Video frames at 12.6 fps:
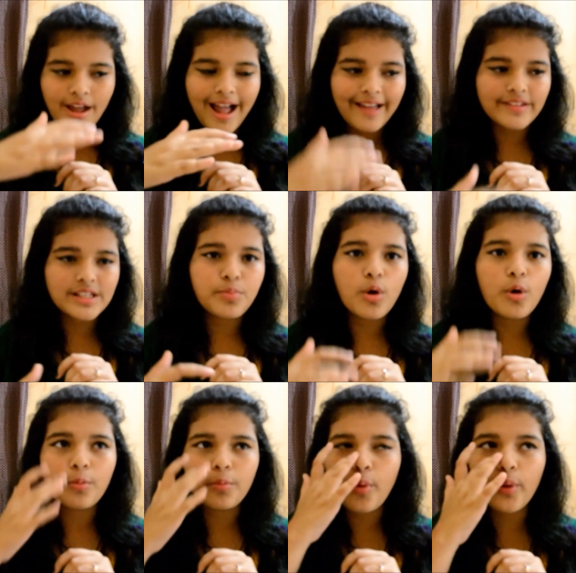at this
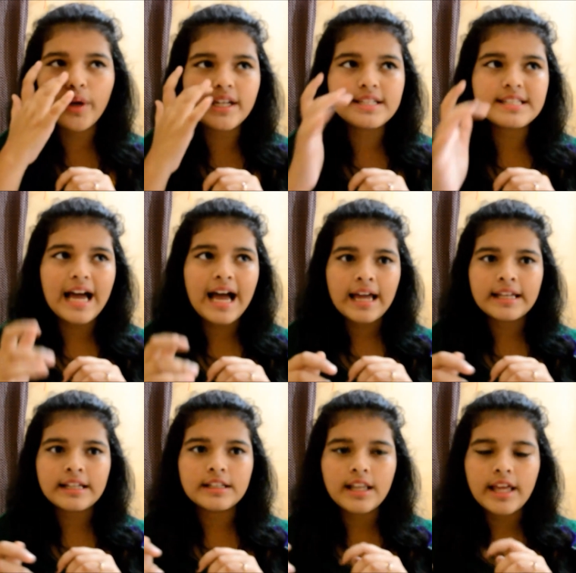po point,
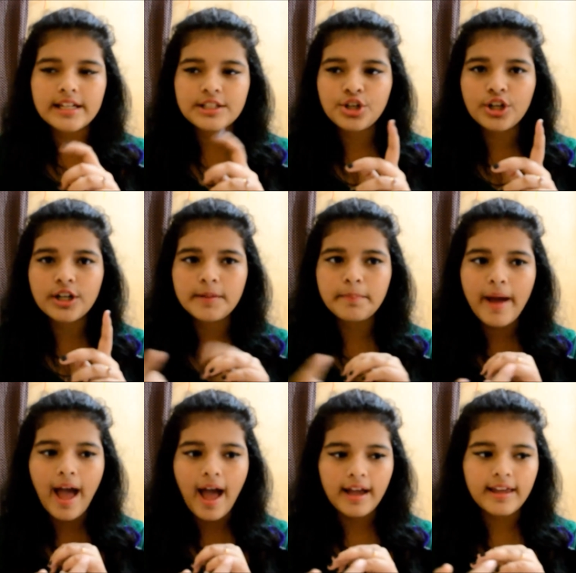I like turn
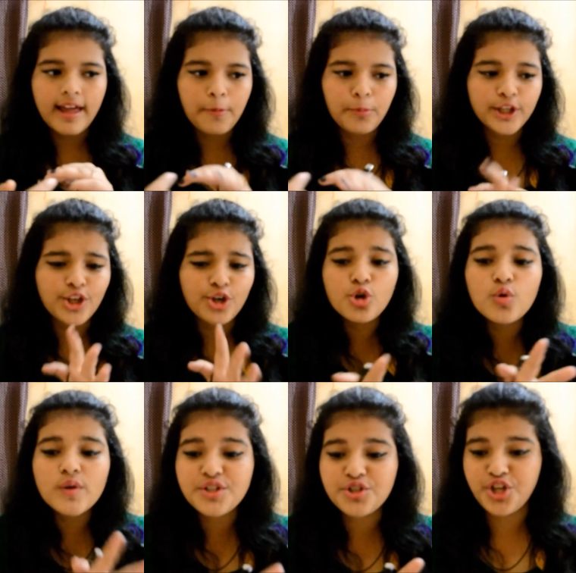back. I'm like, who
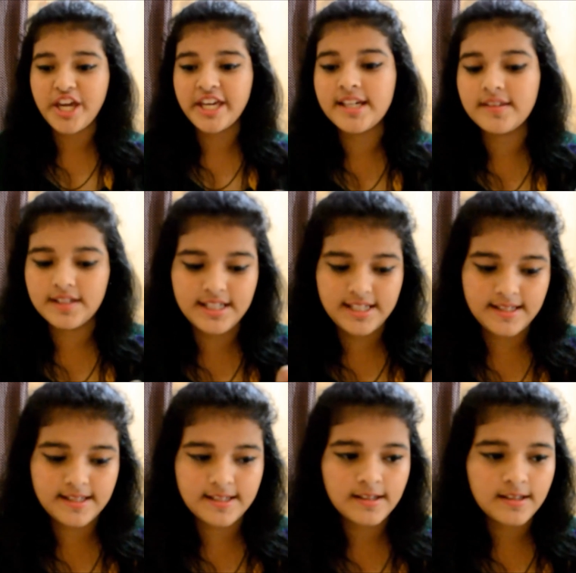is shaking the
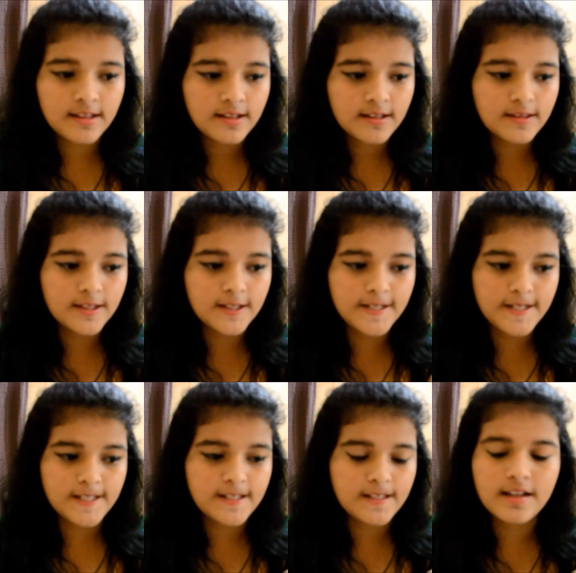desk? The
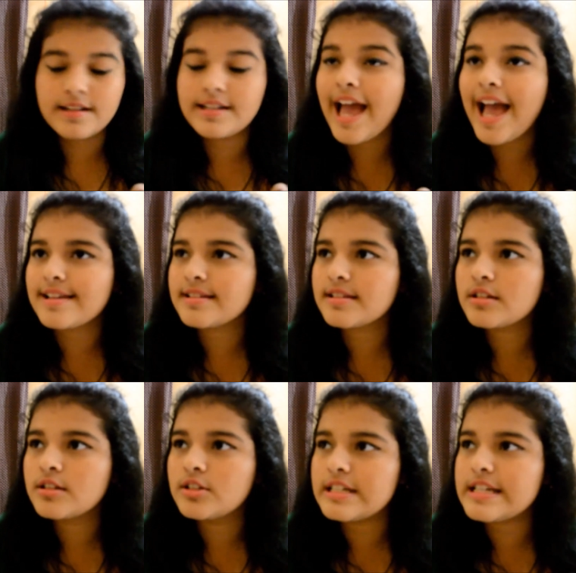desk, desk,
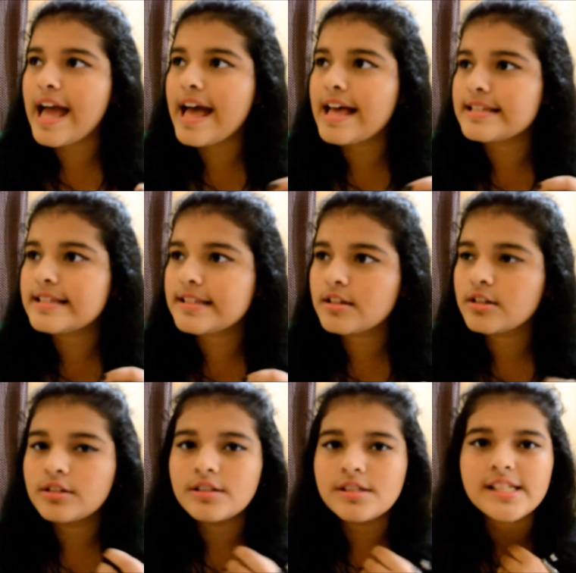desk.
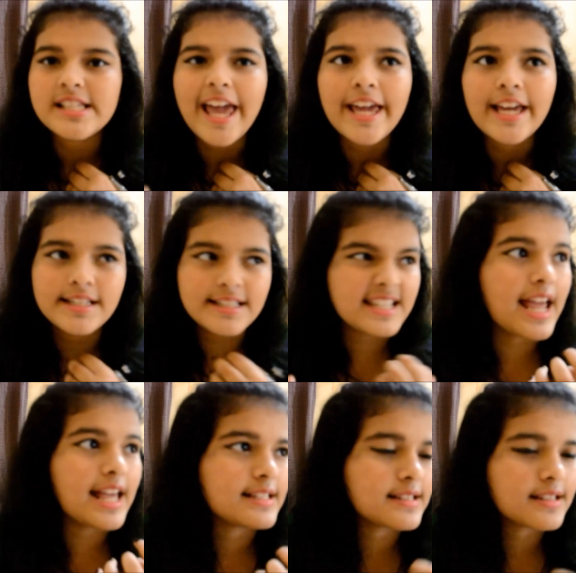Say it,
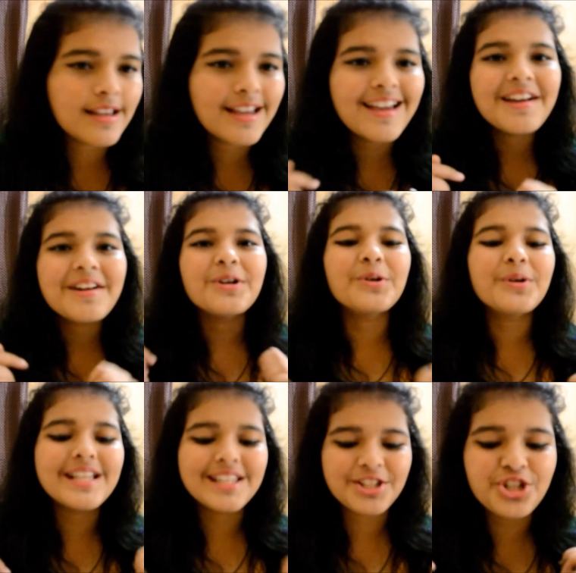desk. Who
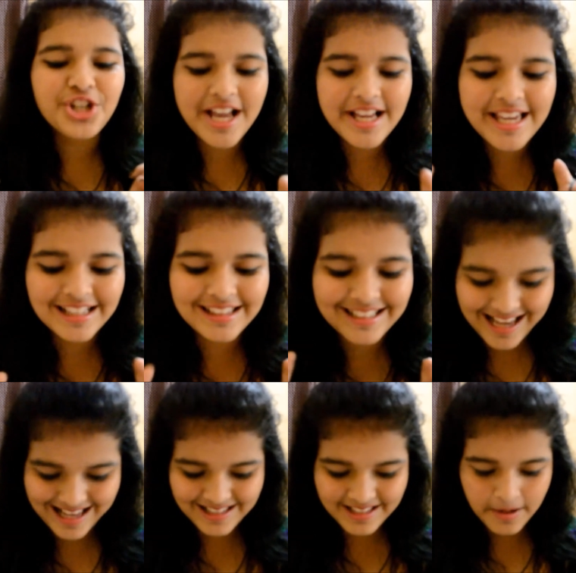is shaking the
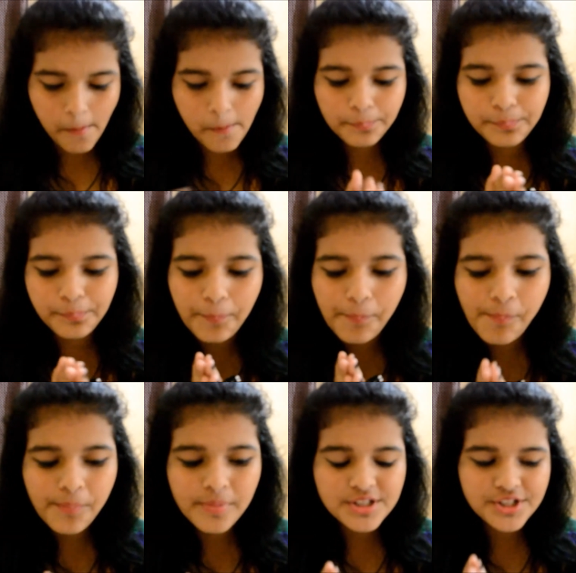desk?
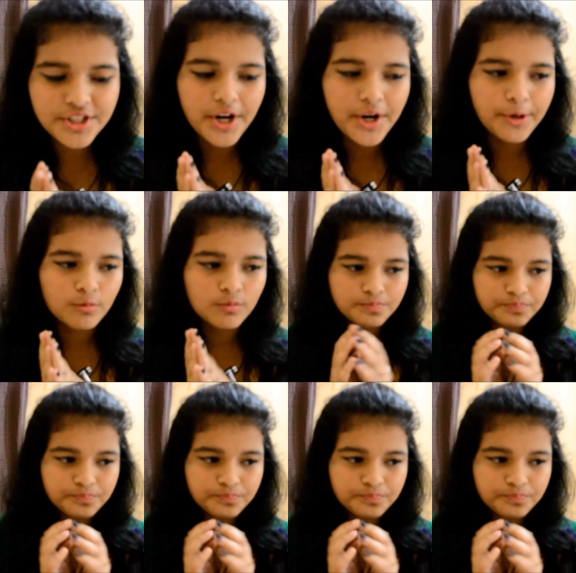So